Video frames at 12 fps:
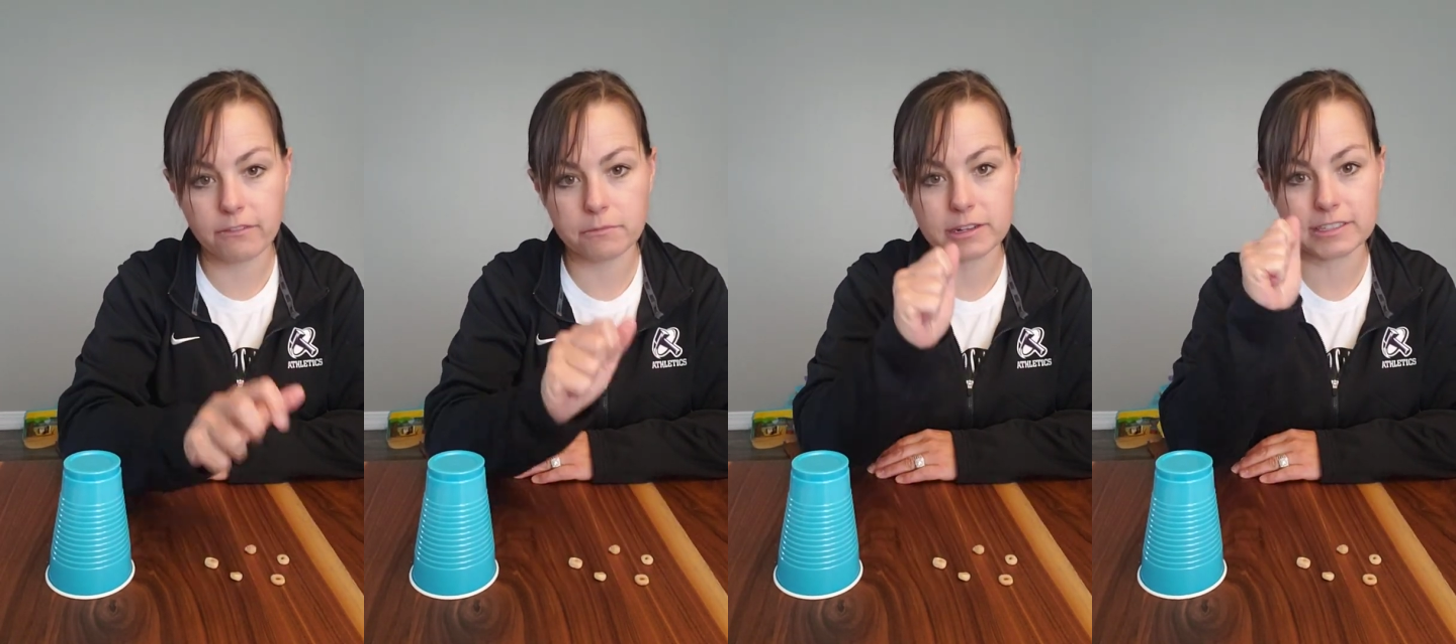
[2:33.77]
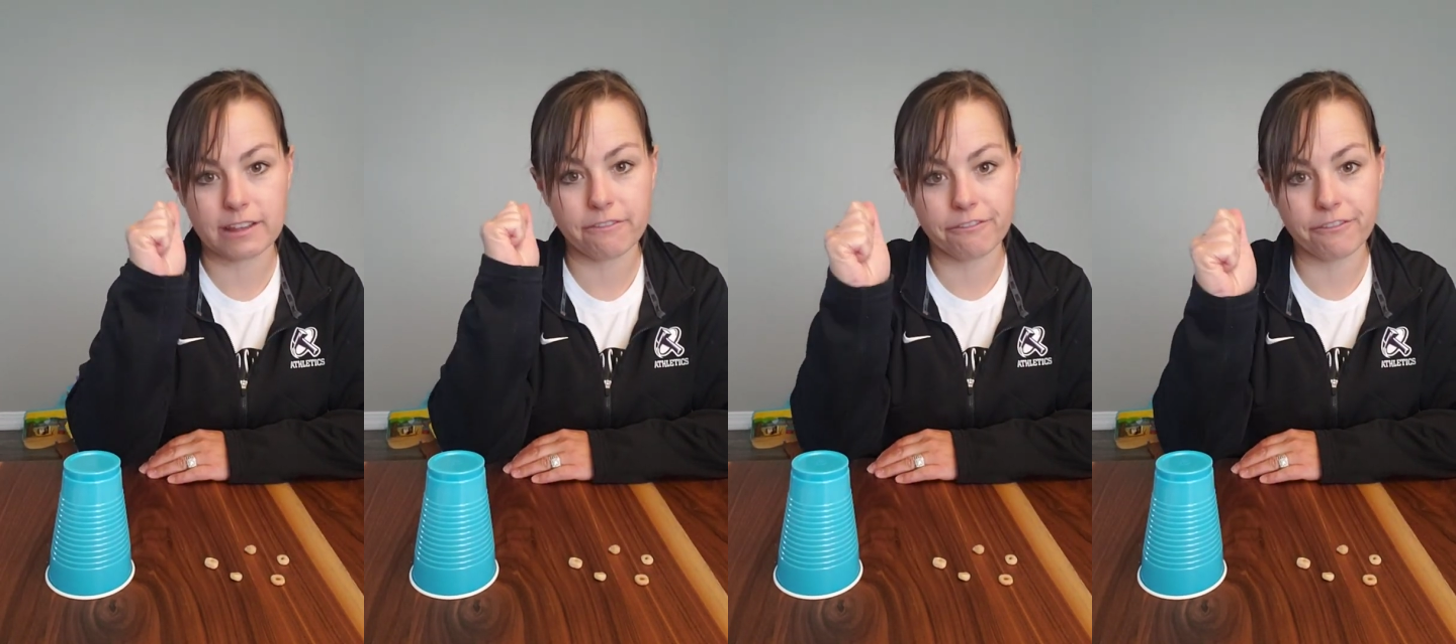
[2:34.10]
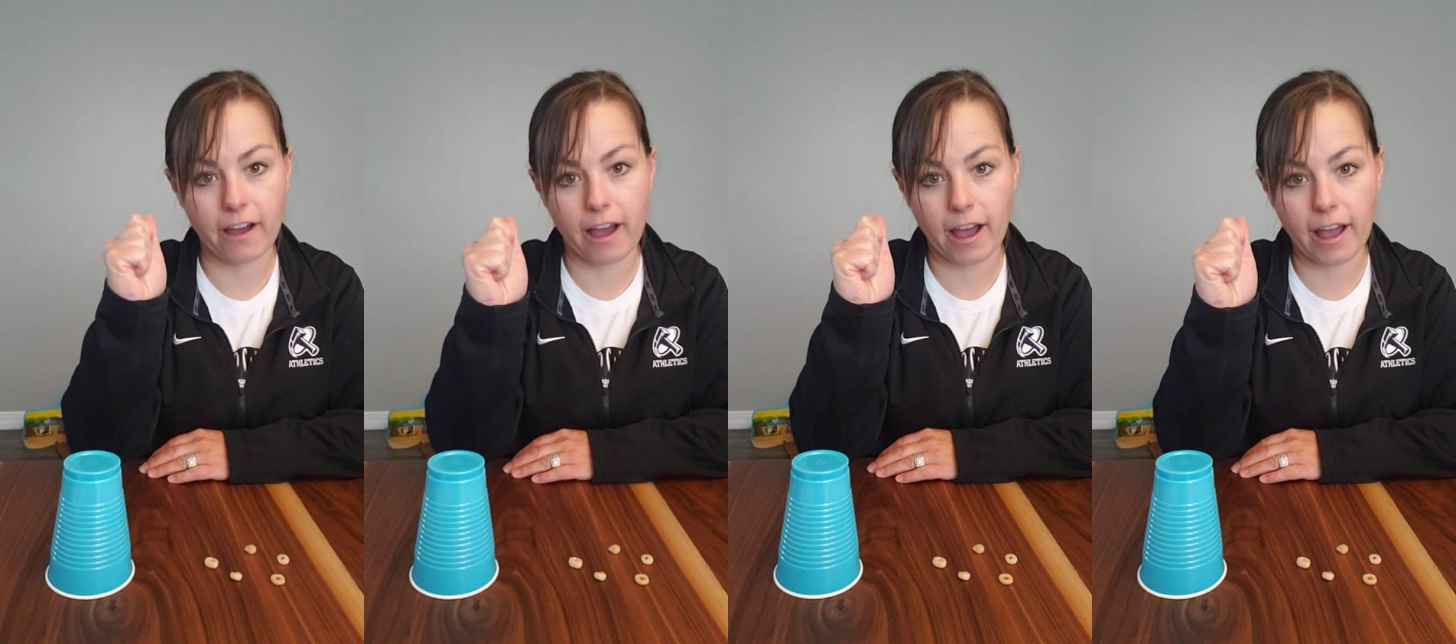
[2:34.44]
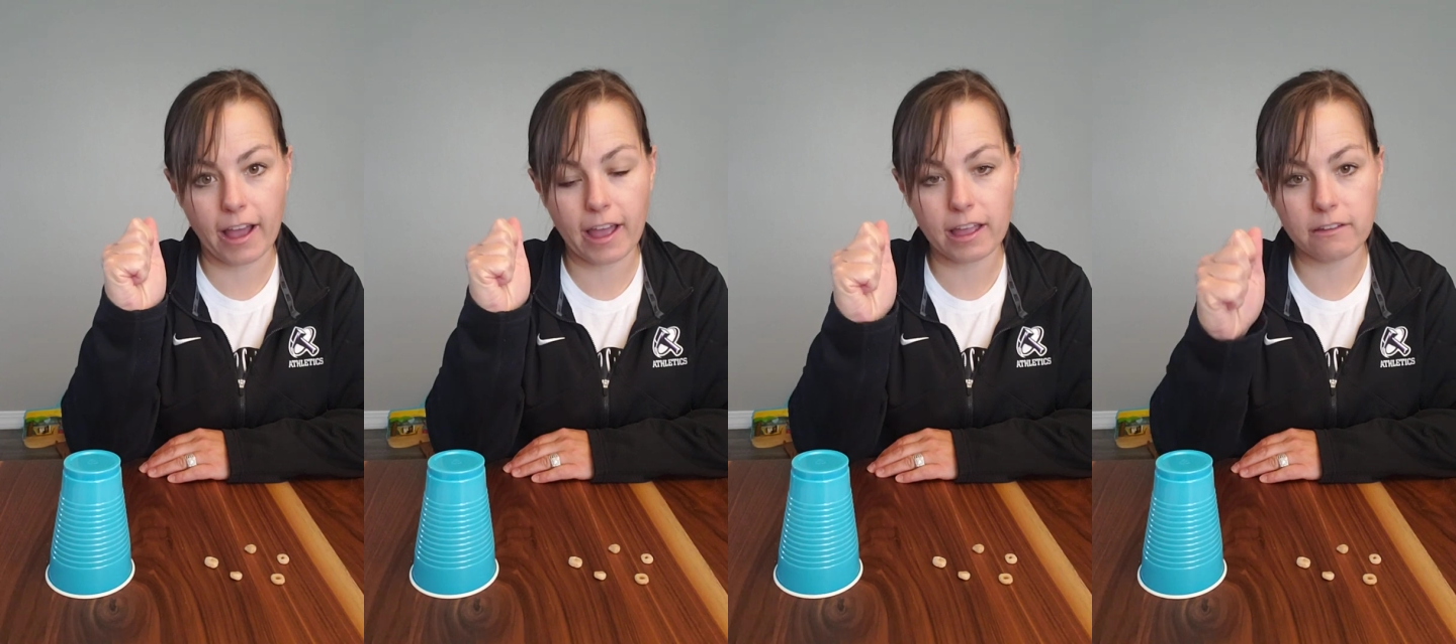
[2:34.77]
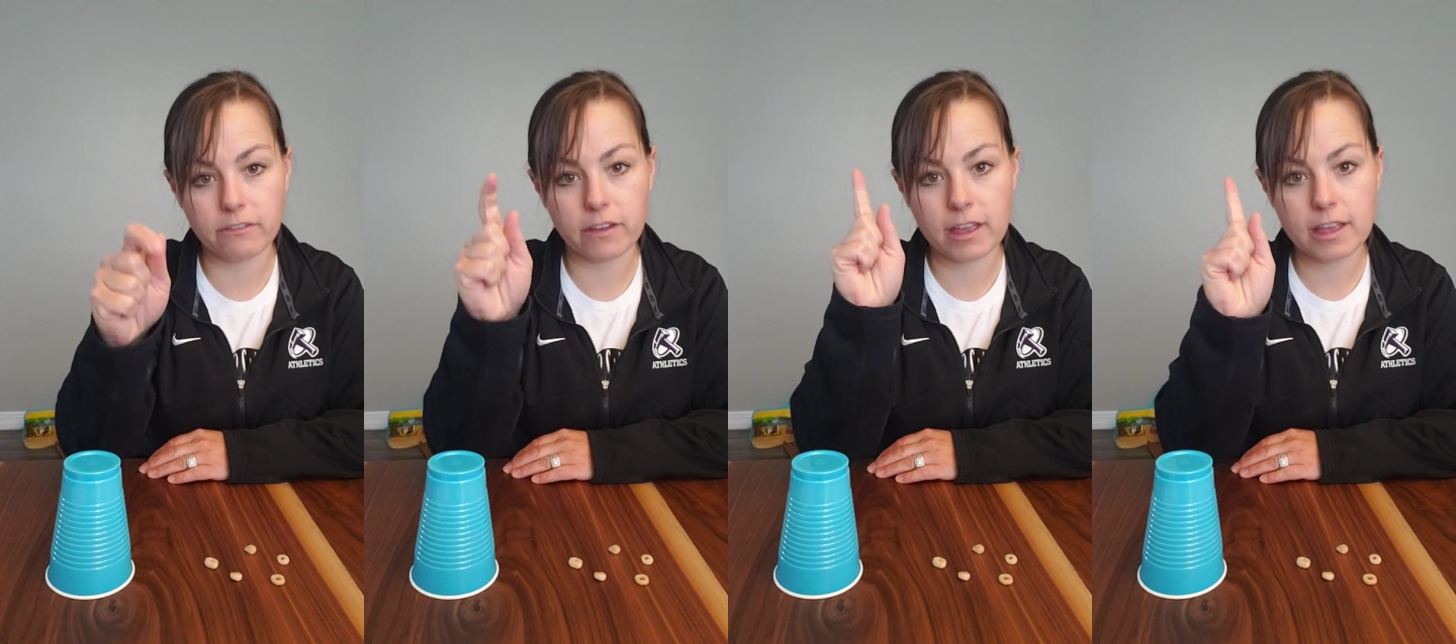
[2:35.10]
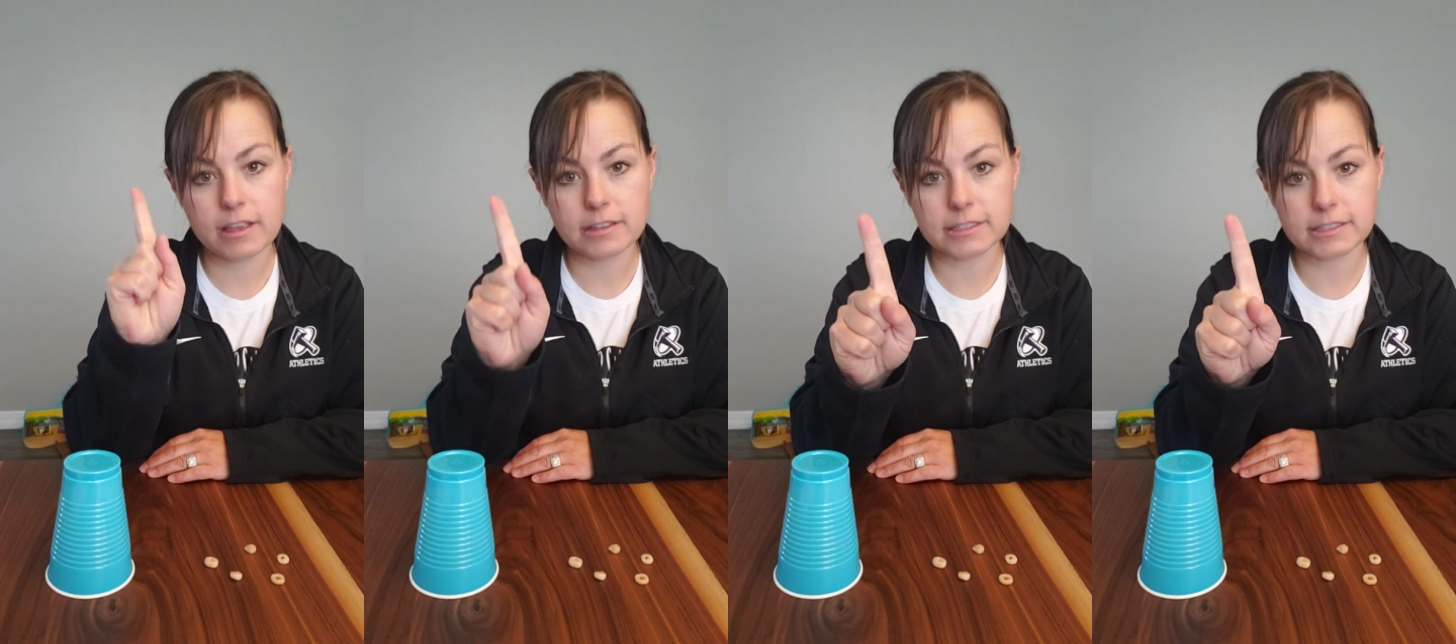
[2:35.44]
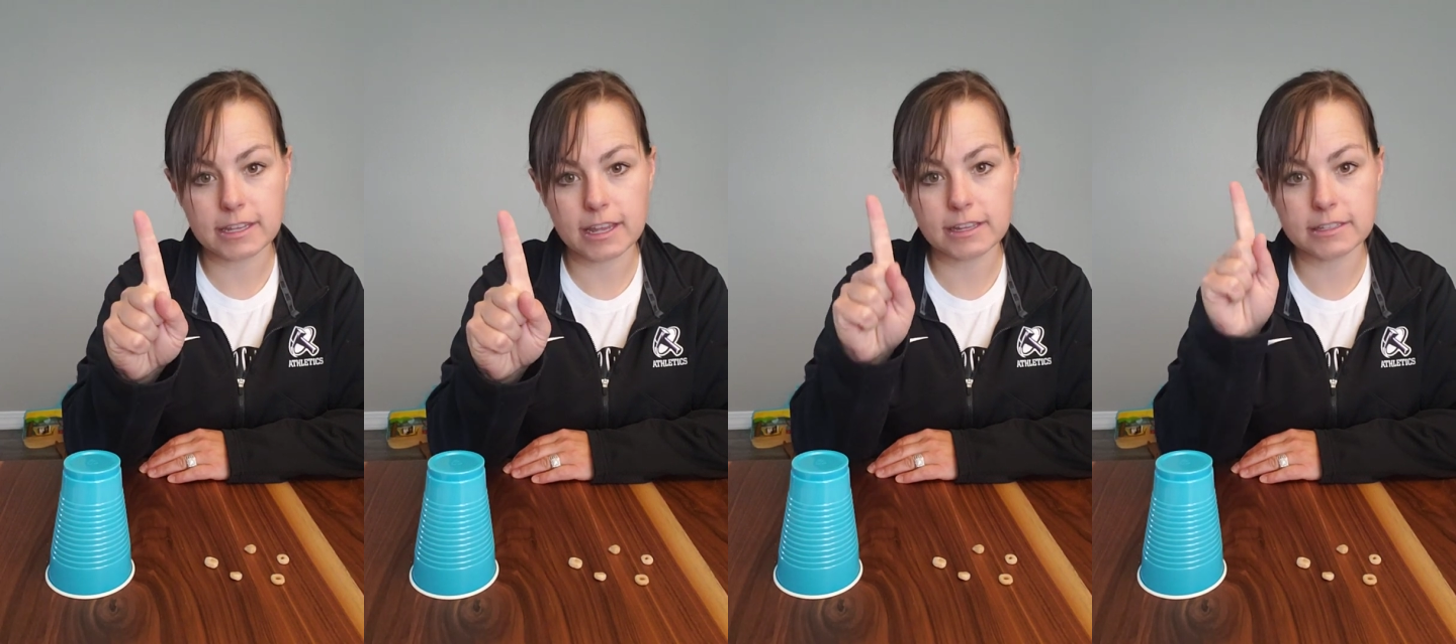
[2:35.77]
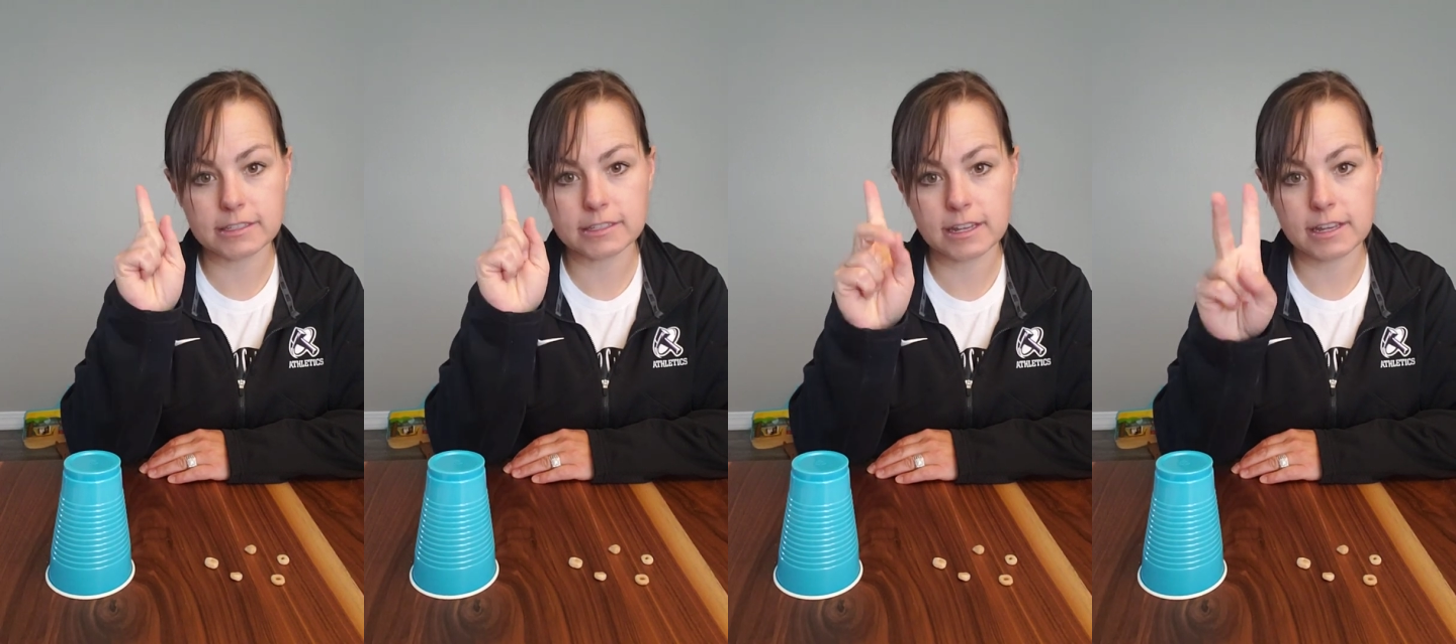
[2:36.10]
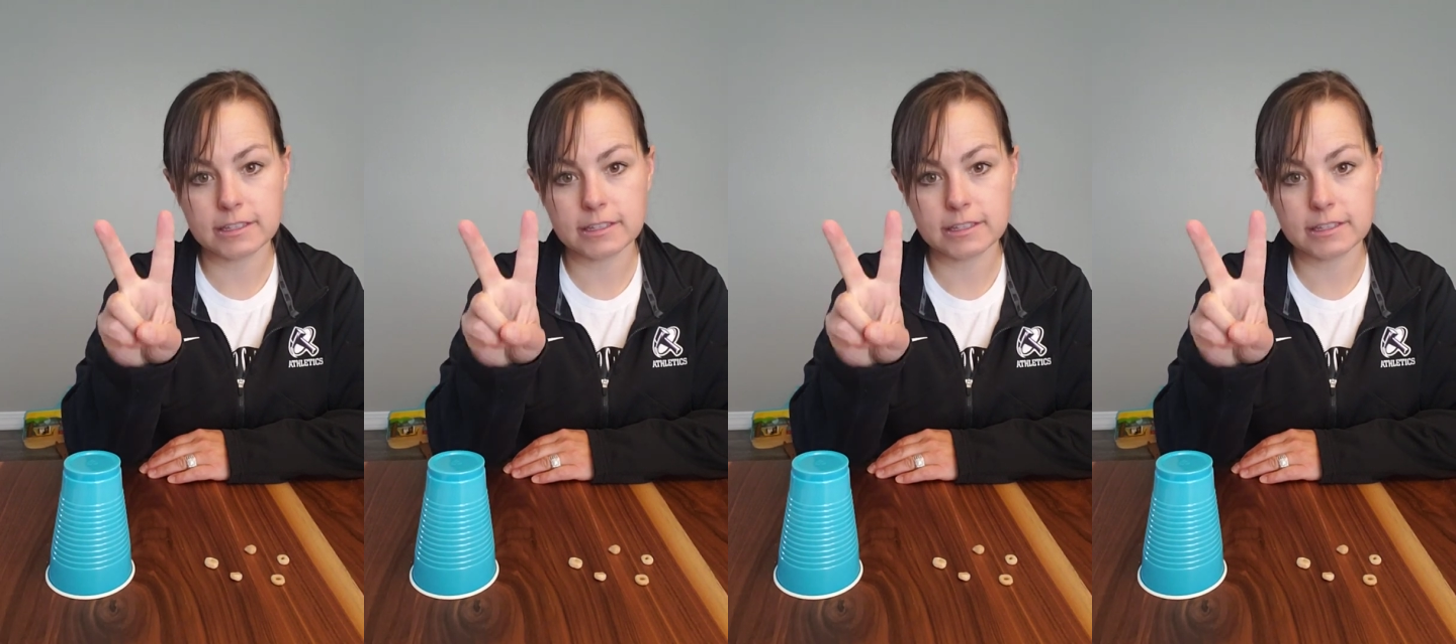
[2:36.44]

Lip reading: I'm going to say 5, 6,